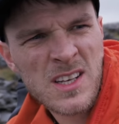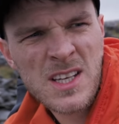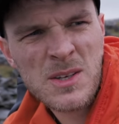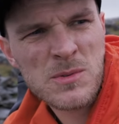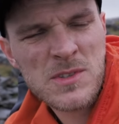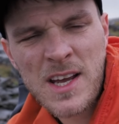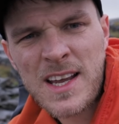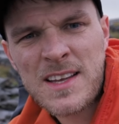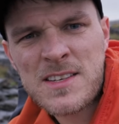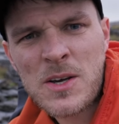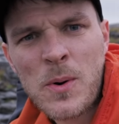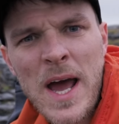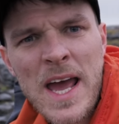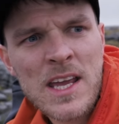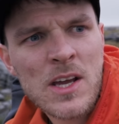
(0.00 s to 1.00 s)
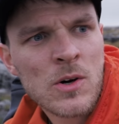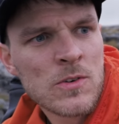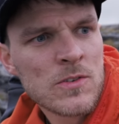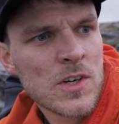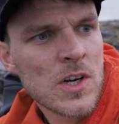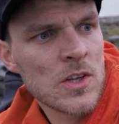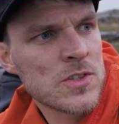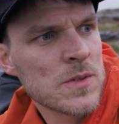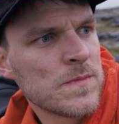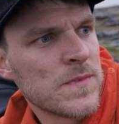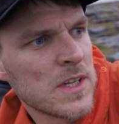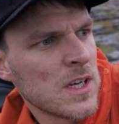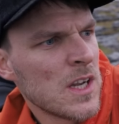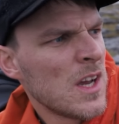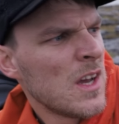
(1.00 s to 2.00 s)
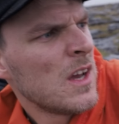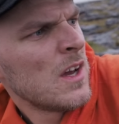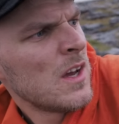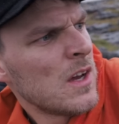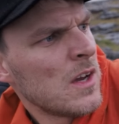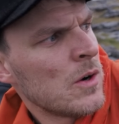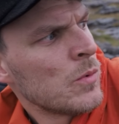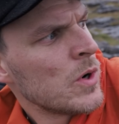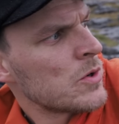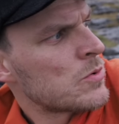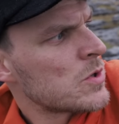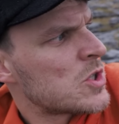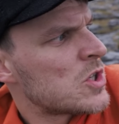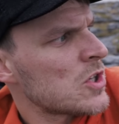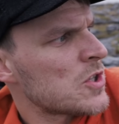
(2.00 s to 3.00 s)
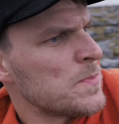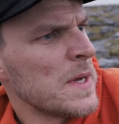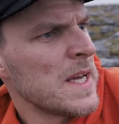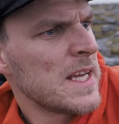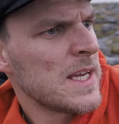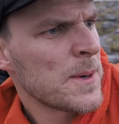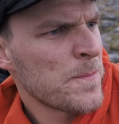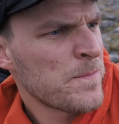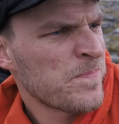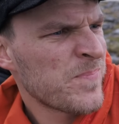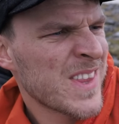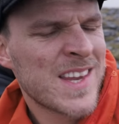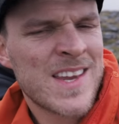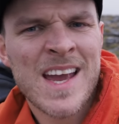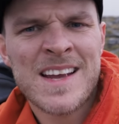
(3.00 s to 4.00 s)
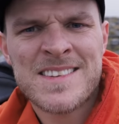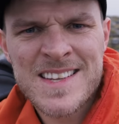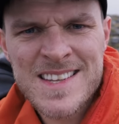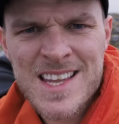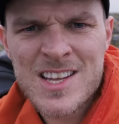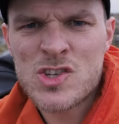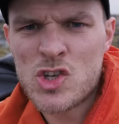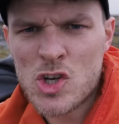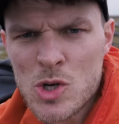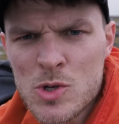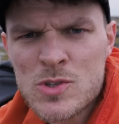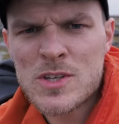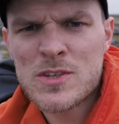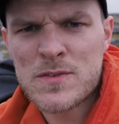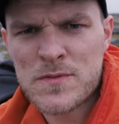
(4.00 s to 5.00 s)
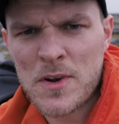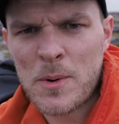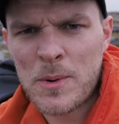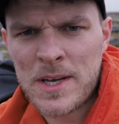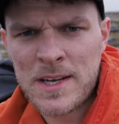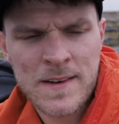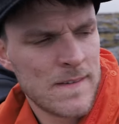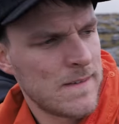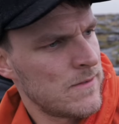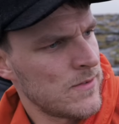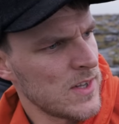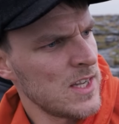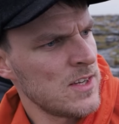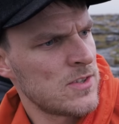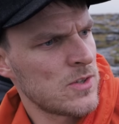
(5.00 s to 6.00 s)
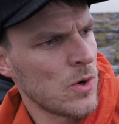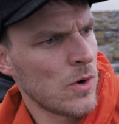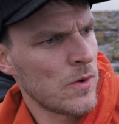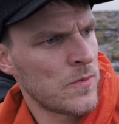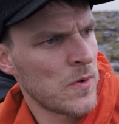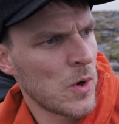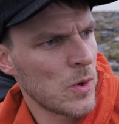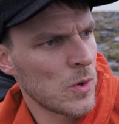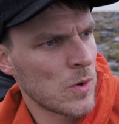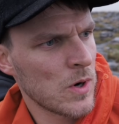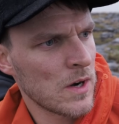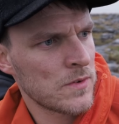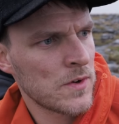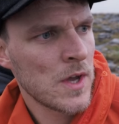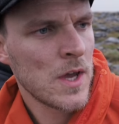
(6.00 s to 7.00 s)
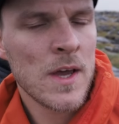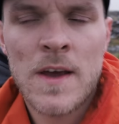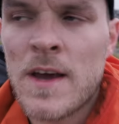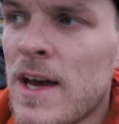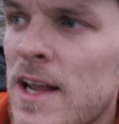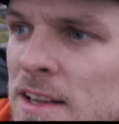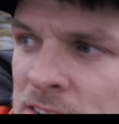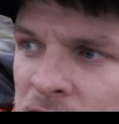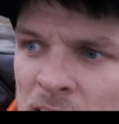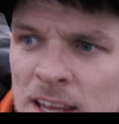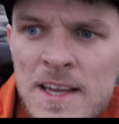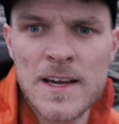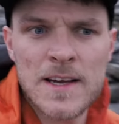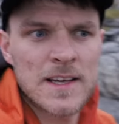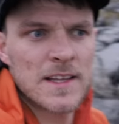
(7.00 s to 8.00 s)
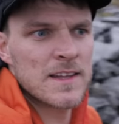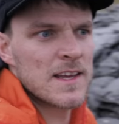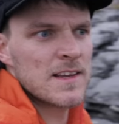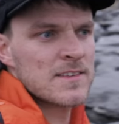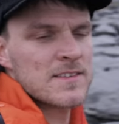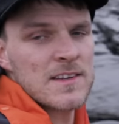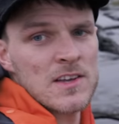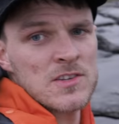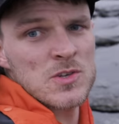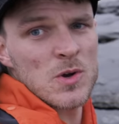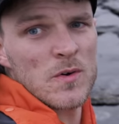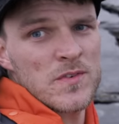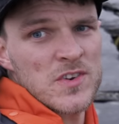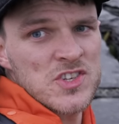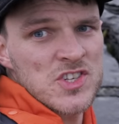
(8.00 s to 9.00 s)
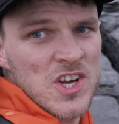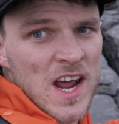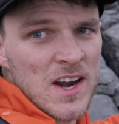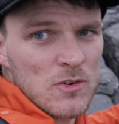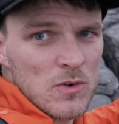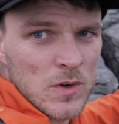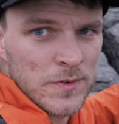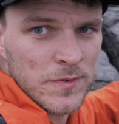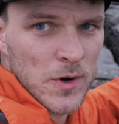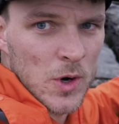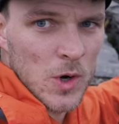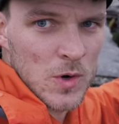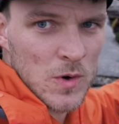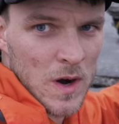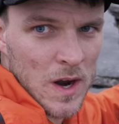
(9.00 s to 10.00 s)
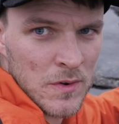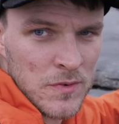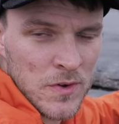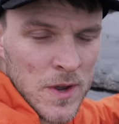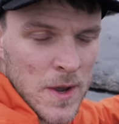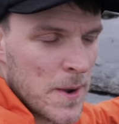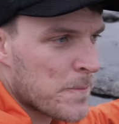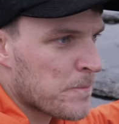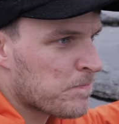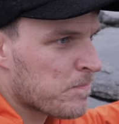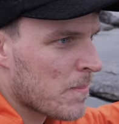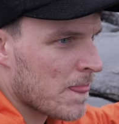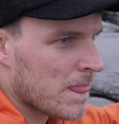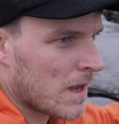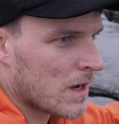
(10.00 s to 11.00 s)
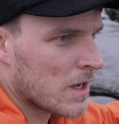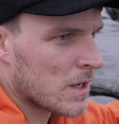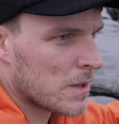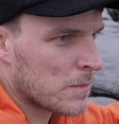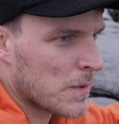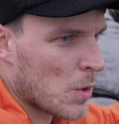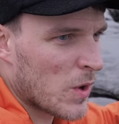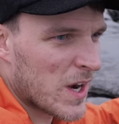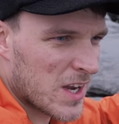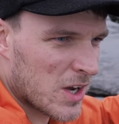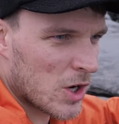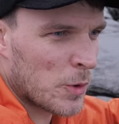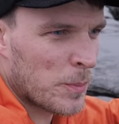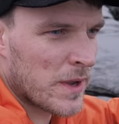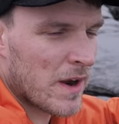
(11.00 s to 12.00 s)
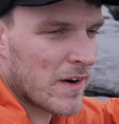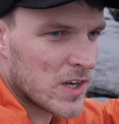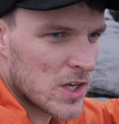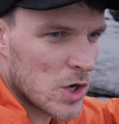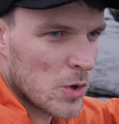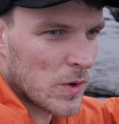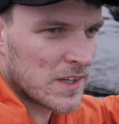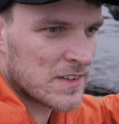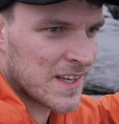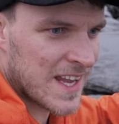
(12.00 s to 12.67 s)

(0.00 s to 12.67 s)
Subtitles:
think it was ISO 800 or something, which was just me getting the juices flowing for this sort of photograph. And it's like a sort of a general photograph. When I got up here, I knew I wanted to